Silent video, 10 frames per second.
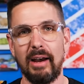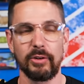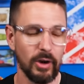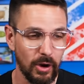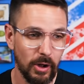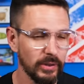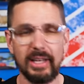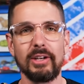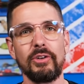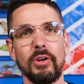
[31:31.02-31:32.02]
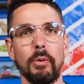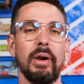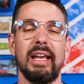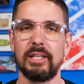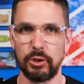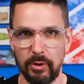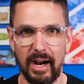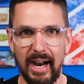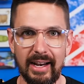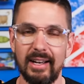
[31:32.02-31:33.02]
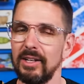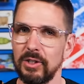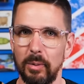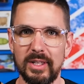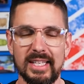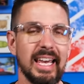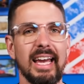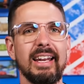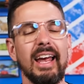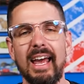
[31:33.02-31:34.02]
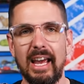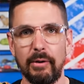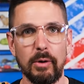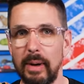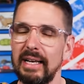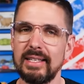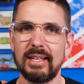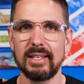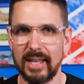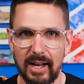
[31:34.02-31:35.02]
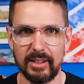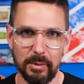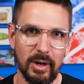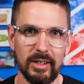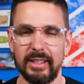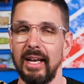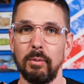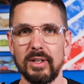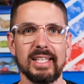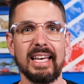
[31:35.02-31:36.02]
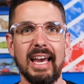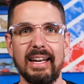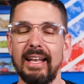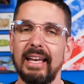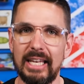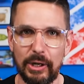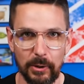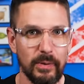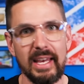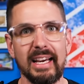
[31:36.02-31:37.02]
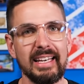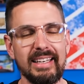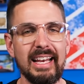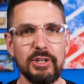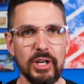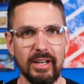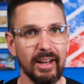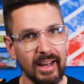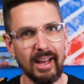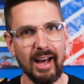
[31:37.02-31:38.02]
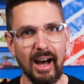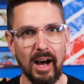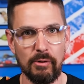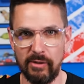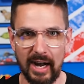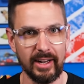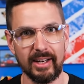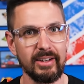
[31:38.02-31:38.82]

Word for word: left. All he could do is try. So once again, Harry raised his Holly Wand, and once again, he heard the incantation, Avada